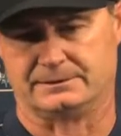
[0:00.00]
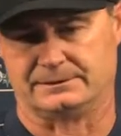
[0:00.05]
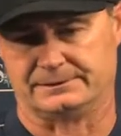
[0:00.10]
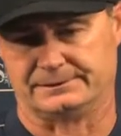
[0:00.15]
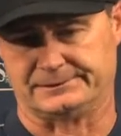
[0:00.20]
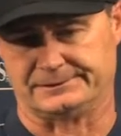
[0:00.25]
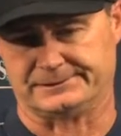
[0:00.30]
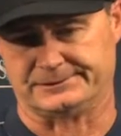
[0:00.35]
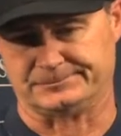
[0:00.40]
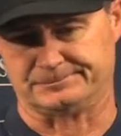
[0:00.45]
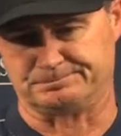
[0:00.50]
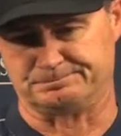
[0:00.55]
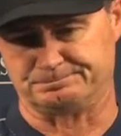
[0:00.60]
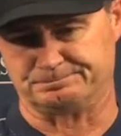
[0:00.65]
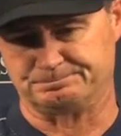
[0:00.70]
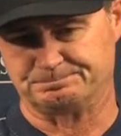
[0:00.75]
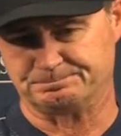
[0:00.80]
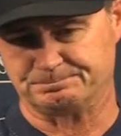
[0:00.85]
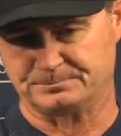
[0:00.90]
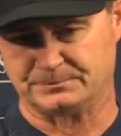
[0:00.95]
Um,
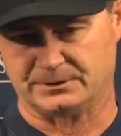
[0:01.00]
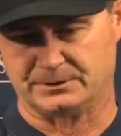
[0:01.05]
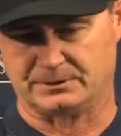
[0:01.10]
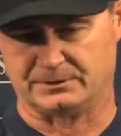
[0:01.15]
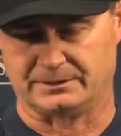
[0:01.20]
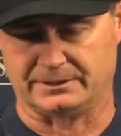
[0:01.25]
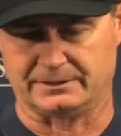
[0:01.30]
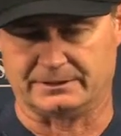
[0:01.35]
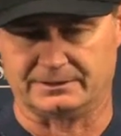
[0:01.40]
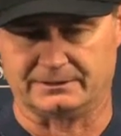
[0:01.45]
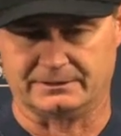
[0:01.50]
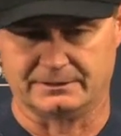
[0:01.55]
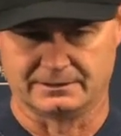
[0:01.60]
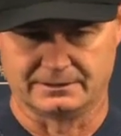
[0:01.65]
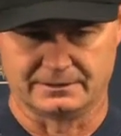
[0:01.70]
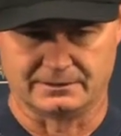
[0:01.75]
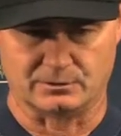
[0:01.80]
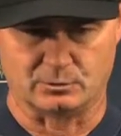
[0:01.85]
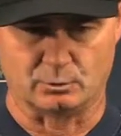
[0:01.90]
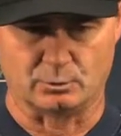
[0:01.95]
you know had the
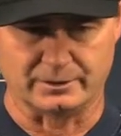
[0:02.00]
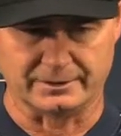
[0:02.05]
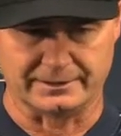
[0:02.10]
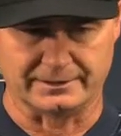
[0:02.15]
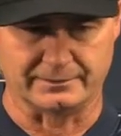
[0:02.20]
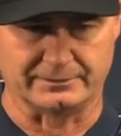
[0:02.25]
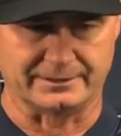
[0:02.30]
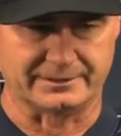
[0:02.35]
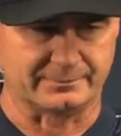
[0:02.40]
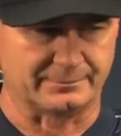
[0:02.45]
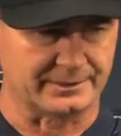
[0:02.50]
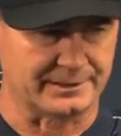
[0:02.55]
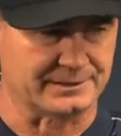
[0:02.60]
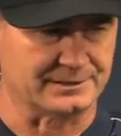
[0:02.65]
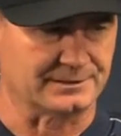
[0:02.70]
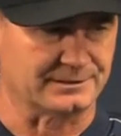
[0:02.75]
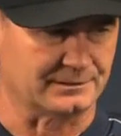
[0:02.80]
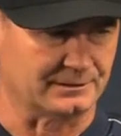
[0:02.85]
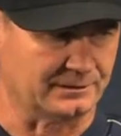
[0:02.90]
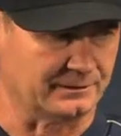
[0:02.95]
the one inning with the
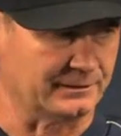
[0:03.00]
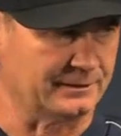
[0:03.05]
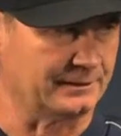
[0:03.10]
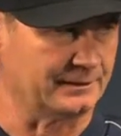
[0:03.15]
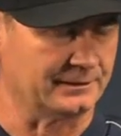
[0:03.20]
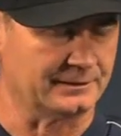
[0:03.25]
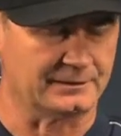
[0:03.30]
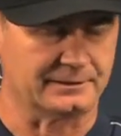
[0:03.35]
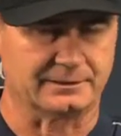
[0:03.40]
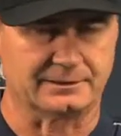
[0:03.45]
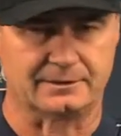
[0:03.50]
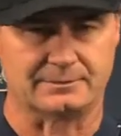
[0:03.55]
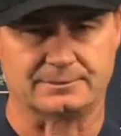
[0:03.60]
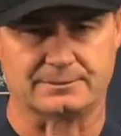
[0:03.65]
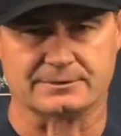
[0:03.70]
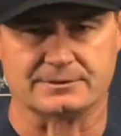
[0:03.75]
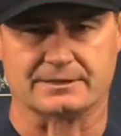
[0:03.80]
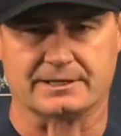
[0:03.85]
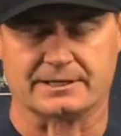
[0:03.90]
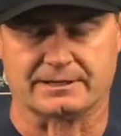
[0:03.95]
bases loaded, and then a
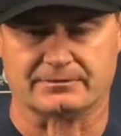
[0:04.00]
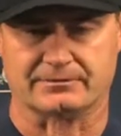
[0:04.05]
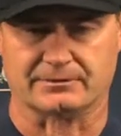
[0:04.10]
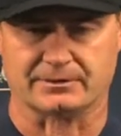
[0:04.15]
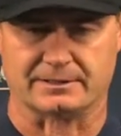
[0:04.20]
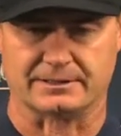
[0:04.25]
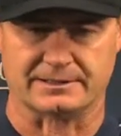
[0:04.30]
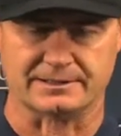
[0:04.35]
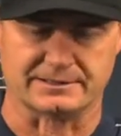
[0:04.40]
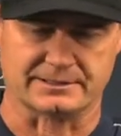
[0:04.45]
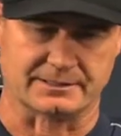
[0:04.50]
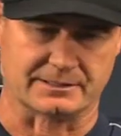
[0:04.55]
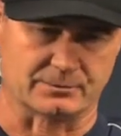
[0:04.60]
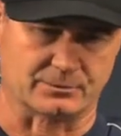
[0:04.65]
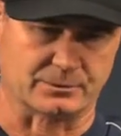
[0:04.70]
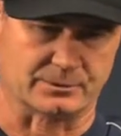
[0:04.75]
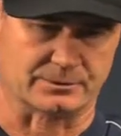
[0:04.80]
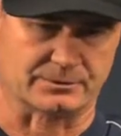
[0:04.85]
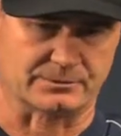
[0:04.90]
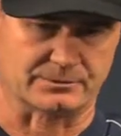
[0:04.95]
couple sac flies, kind of
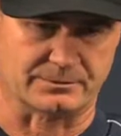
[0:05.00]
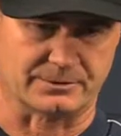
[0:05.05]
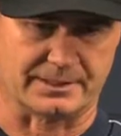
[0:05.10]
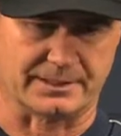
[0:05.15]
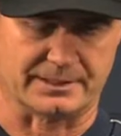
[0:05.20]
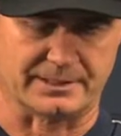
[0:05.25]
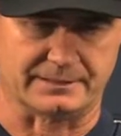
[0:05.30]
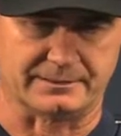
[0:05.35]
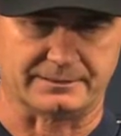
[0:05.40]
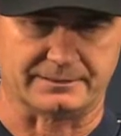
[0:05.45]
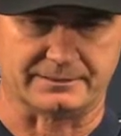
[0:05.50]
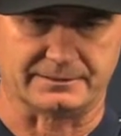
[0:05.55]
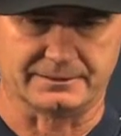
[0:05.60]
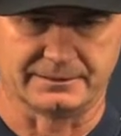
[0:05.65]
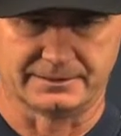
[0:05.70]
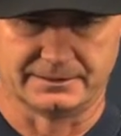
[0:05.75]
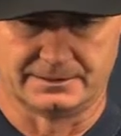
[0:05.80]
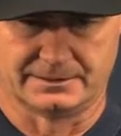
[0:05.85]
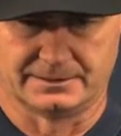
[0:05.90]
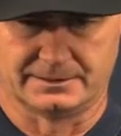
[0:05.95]
work through that, and the
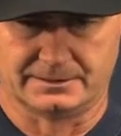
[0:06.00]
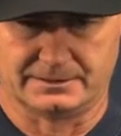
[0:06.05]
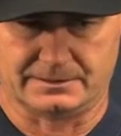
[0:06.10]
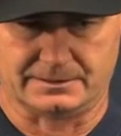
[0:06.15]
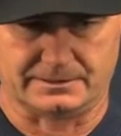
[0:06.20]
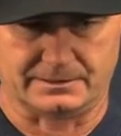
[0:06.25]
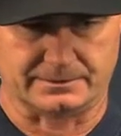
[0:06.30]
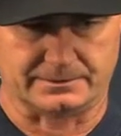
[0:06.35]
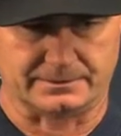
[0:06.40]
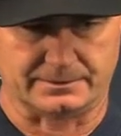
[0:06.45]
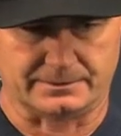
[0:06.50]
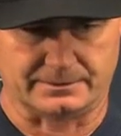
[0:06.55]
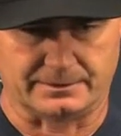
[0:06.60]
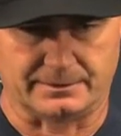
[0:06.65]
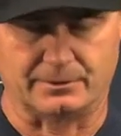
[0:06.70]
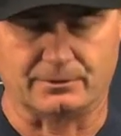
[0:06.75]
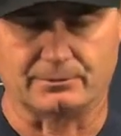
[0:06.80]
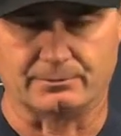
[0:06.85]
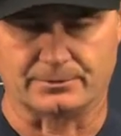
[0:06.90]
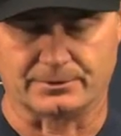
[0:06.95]
you know the, the
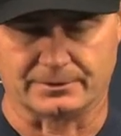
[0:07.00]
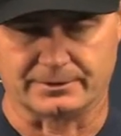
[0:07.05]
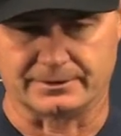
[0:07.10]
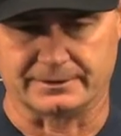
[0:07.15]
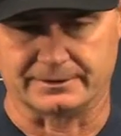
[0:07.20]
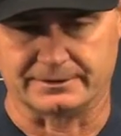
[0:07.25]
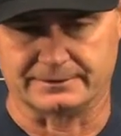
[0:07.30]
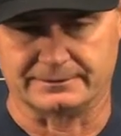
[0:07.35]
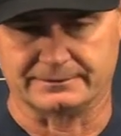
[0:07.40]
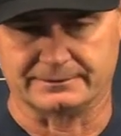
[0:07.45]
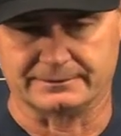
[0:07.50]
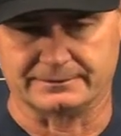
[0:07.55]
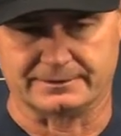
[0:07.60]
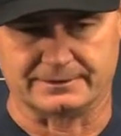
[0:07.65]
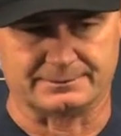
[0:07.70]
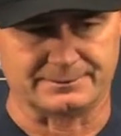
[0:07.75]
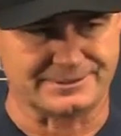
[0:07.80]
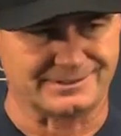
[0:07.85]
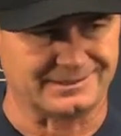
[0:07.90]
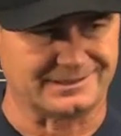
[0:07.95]
home run on a, on
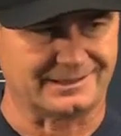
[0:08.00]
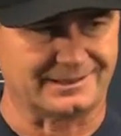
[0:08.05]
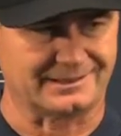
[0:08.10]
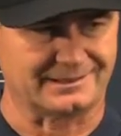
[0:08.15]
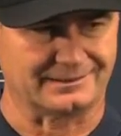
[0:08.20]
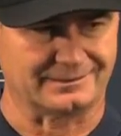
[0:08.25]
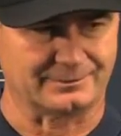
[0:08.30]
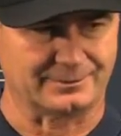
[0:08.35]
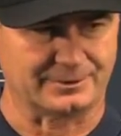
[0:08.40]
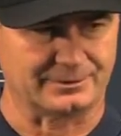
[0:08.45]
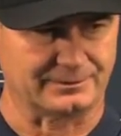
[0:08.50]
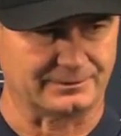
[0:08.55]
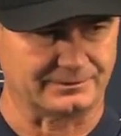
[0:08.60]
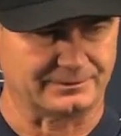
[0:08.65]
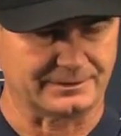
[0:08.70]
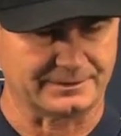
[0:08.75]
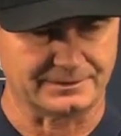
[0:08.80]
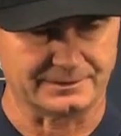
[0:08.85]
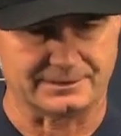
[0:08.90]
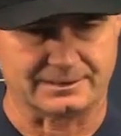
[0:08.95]
a mistake of all
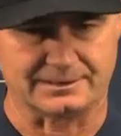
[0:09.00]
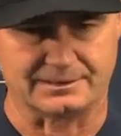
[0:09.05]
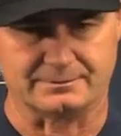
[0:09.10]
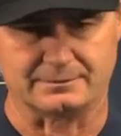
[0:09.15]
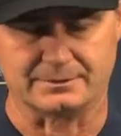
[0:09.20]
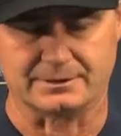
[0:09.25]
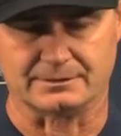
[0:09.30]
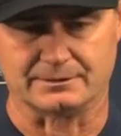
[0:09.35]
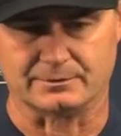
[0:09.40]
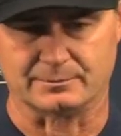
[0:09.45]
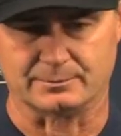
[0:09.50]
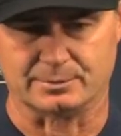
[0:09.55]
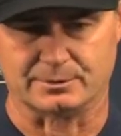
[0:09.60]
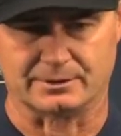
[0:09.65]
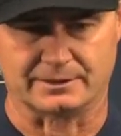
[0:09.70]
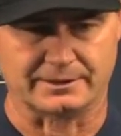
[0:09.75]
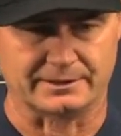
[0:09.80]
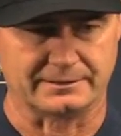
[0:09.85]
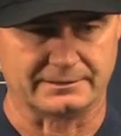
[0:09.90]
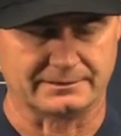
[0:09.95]
that stayed in the middle of the
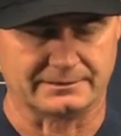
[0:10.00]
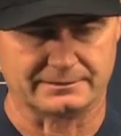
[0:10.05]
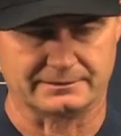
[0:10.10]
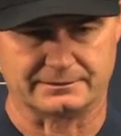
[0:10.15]
plate